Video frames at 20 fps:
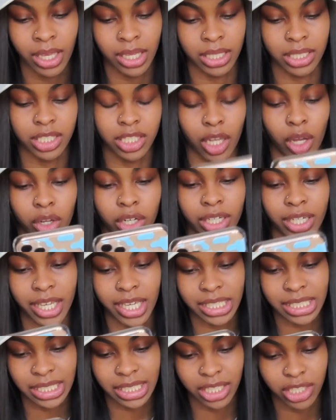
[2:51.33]
So the
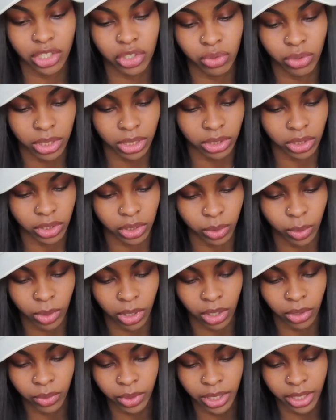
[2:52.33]
next thing you can do
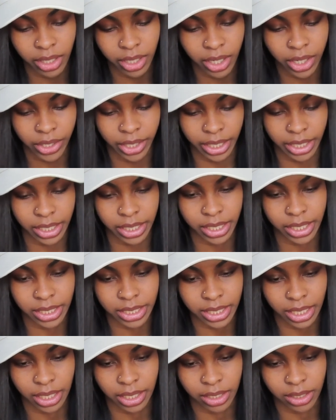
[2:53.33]
on here
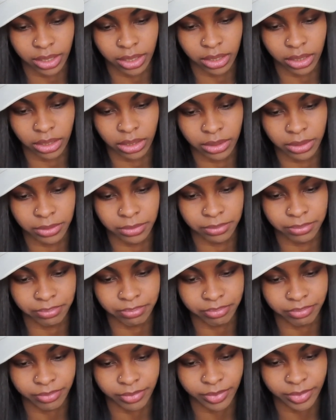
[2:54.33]
is
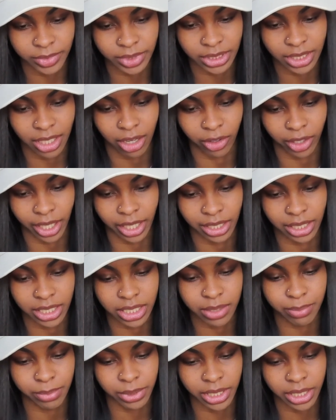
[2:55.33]
okay,
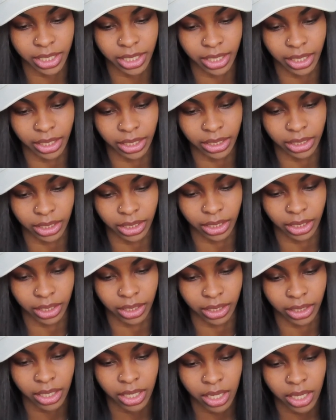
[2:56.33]
let's split it, and
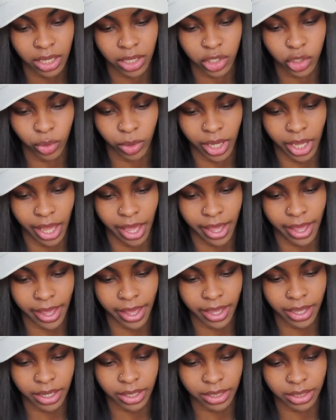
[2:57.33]
then you can
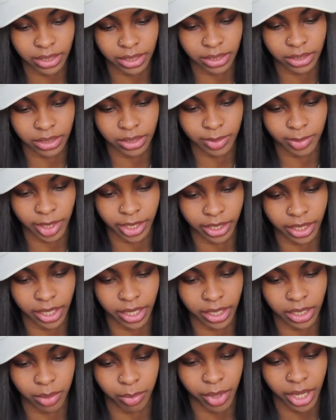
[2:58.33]
add like an
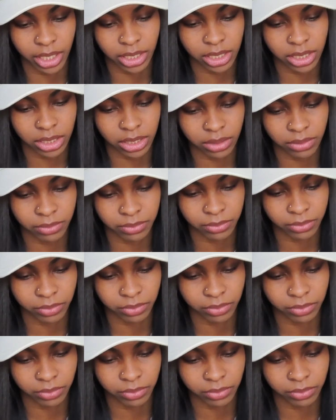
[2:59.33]
animation.